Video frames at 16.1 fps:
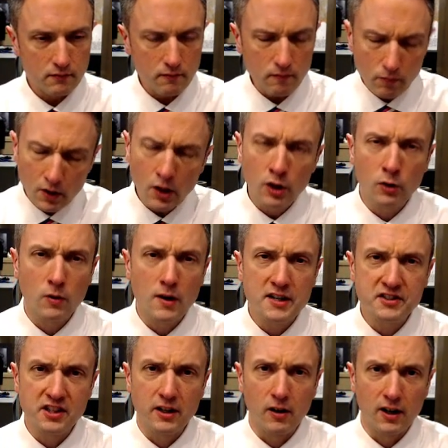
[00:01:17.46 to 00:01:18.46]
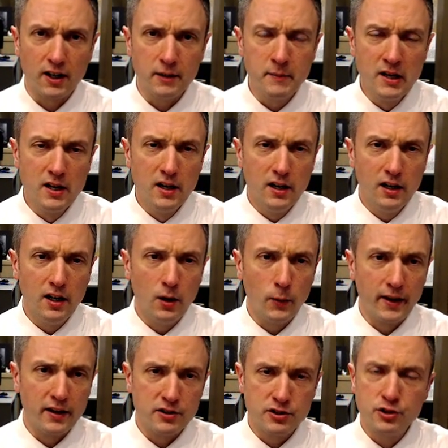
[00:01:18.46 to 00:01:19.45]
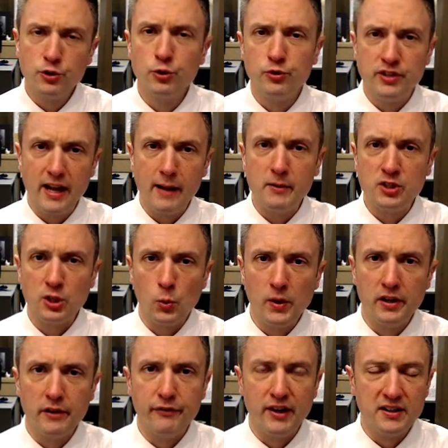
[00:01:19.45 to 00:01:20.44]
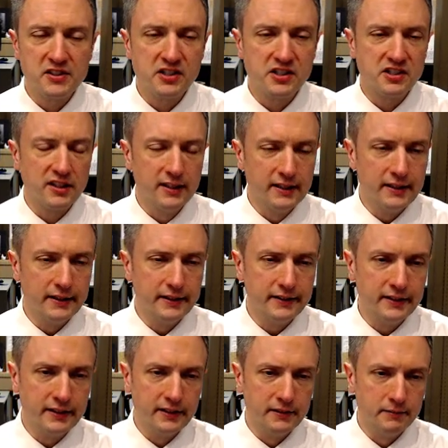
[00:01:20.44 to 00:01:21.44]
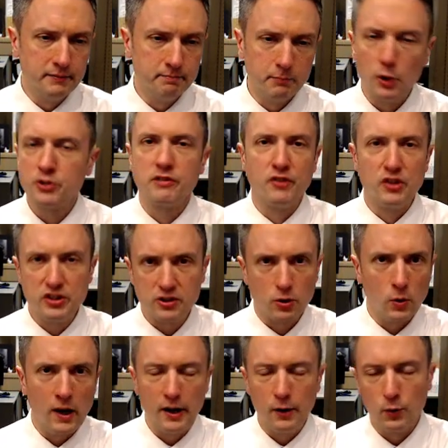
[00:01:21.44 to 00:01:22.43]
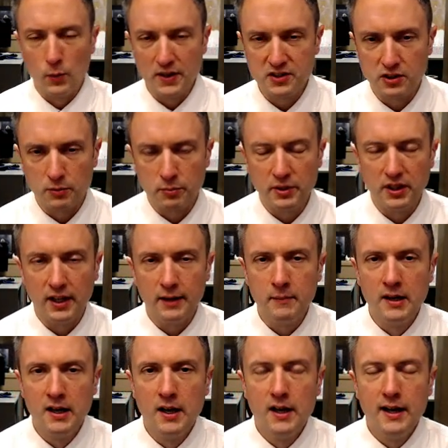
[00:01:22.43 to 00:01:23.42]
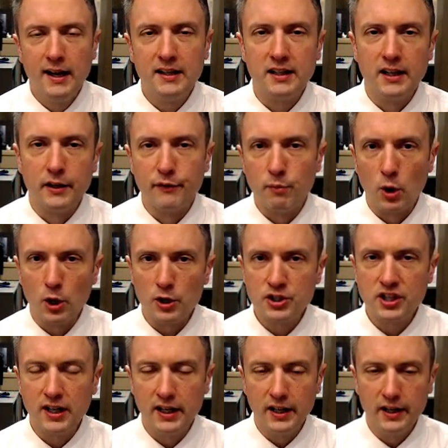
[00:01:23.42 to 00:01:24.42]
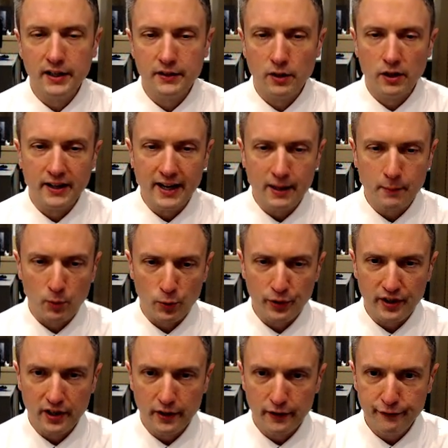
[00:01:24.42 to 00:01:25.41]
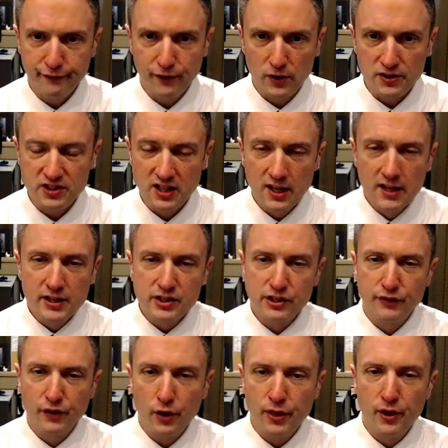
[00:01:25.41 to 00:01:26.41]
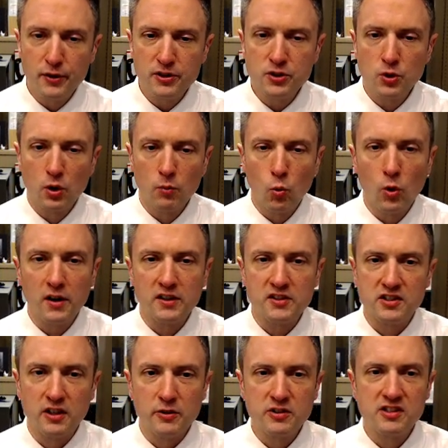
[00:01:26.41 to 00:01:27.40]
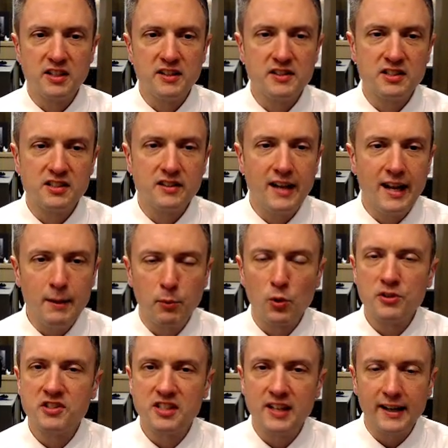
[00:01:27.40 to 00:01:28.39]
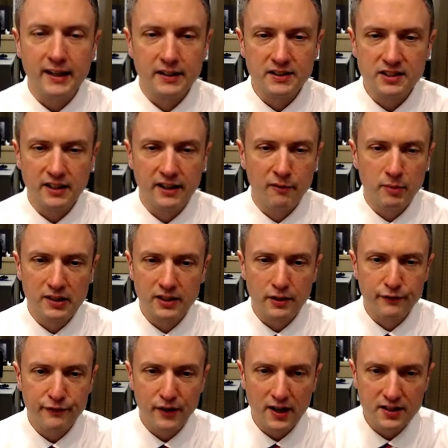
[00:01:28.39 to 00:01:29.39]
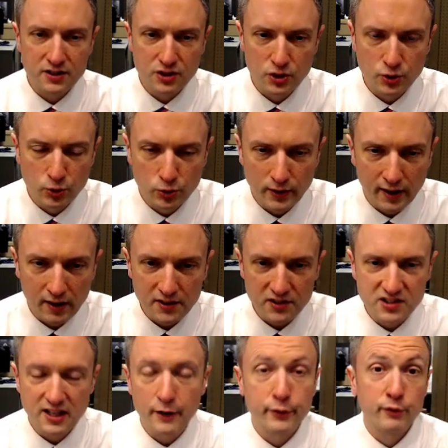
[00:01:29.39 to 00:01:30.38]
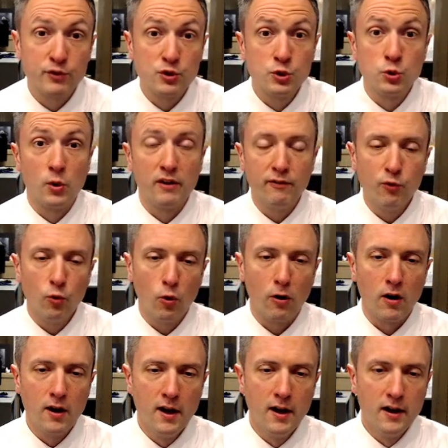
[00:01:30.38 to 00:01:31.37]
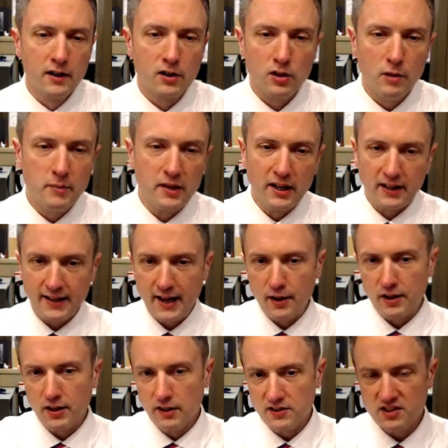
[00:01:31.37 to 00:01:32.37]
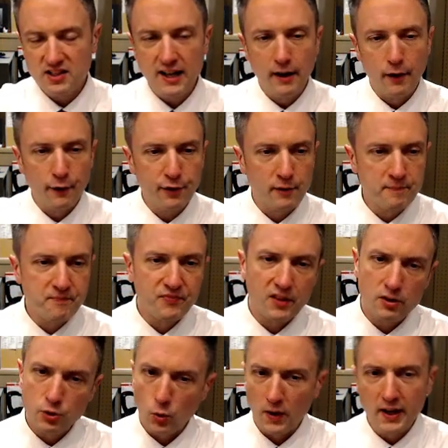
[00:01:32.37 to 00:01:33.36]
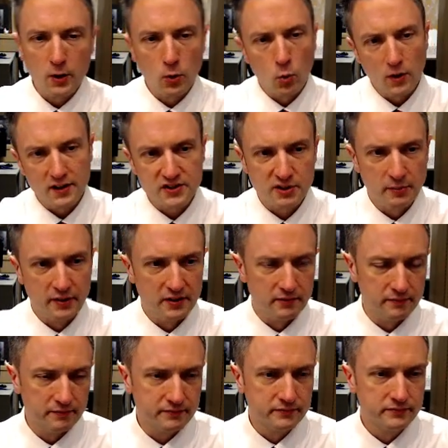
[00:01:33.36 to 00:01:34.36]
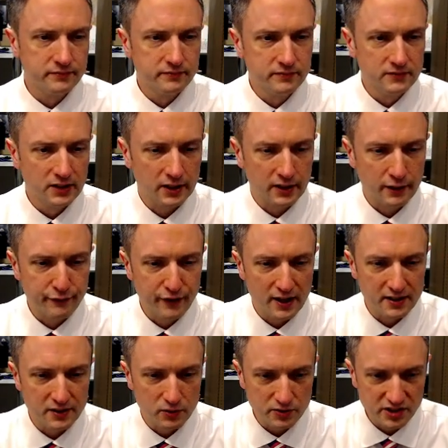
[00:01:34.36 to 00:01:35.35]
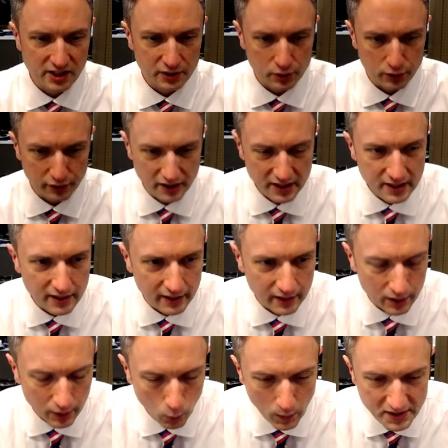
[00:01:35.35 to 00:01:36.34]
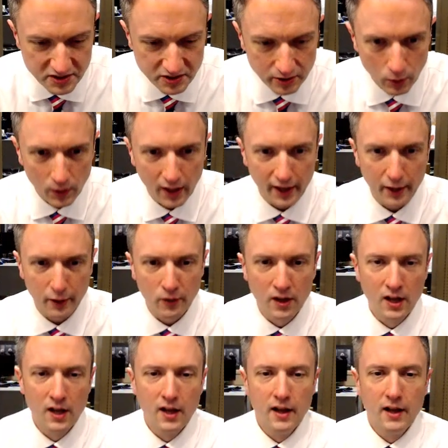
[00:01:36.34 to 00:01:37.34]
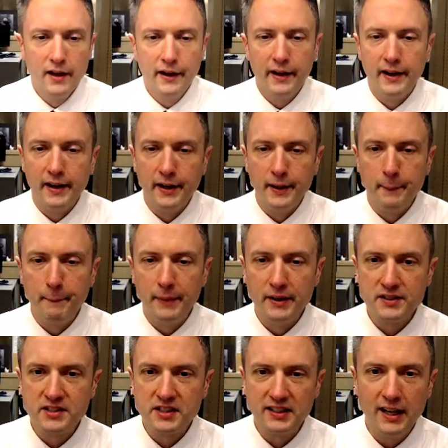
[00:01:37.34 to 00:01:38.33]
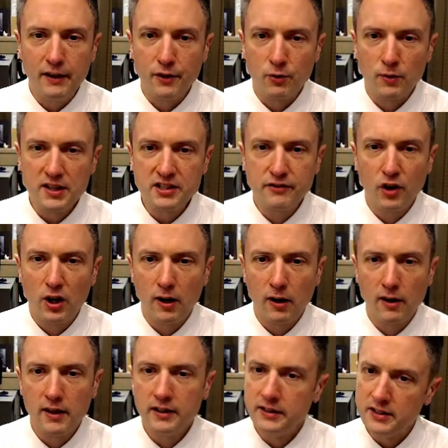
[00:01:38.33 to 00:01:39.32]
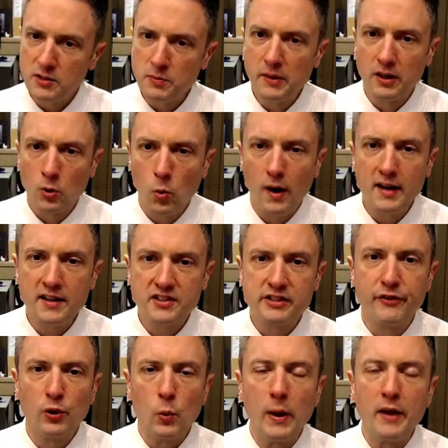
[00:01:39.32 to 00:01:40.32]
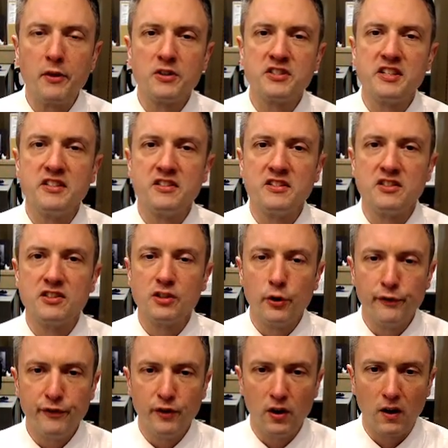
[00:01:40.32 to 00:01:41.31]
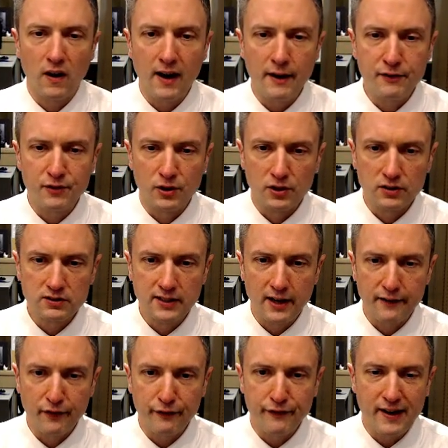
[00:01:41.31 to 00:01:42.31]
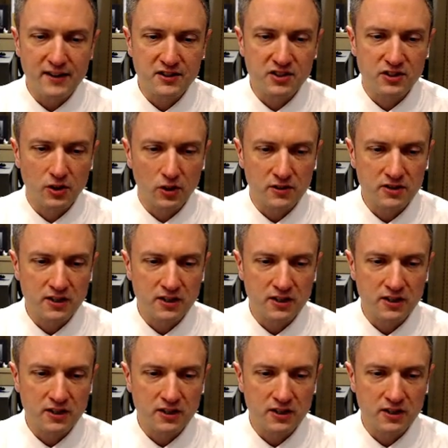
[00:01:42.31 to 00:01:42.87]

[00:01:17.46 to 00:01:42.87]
across the area. Uh, we had two damaging wind events uh, in most of eastern Ohio and western PA at the end of March and on April the uh, 1st. Severe thunderstorm warnings, though, since April 2nd have been confined to areas south of 224, Columbiana County on south. Tornado warnings have been uh, confined to central and, and uh, western Ohio. Um, but uh, yeah, the rest of our area, it's been a quiet, severe weather season so far after kind of a fast start